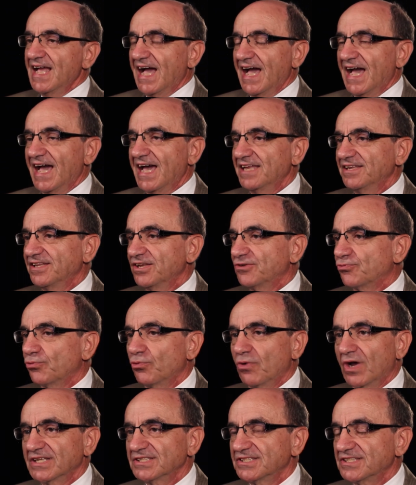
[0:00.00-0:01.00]
And it
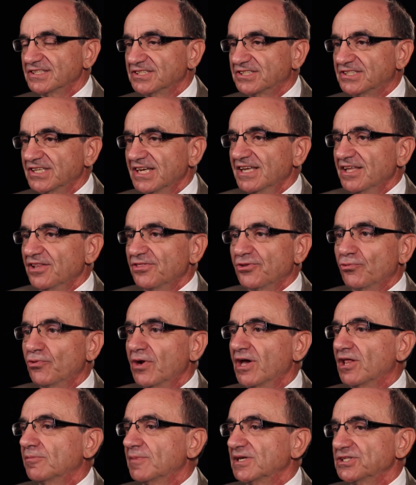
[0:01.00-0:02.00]
runs the
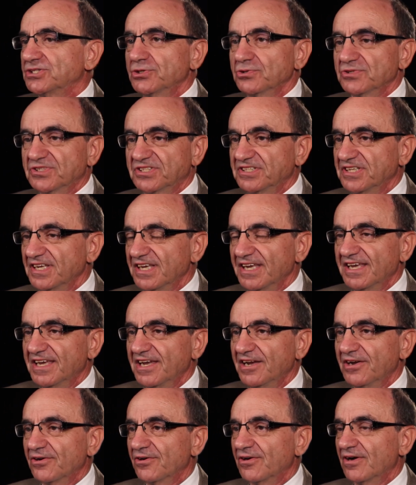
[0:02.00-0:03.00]
realm, as you see
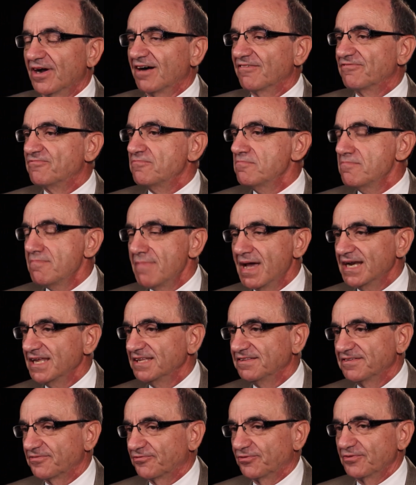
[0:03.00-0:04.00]
here, of
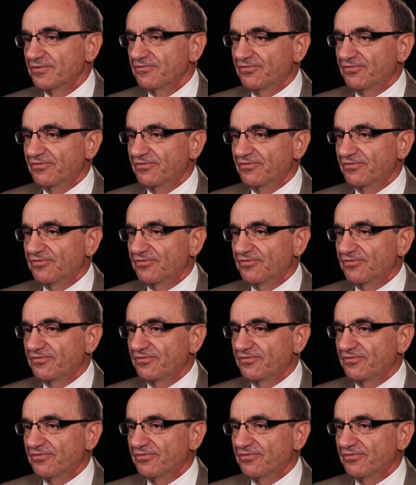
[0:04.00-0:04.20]
many different